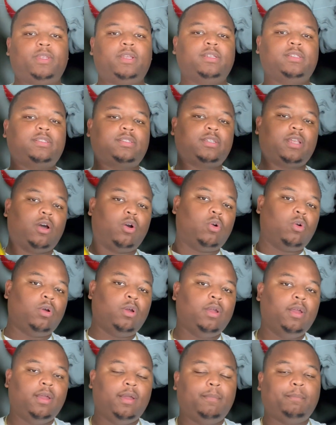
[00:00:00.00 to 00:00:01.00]

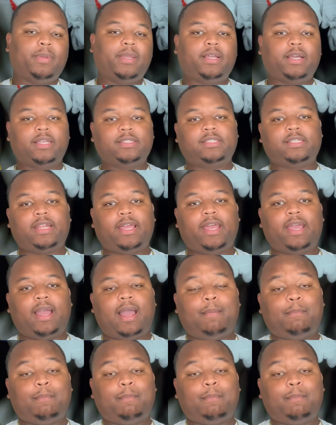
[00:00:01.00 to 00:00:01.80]
So, because of that,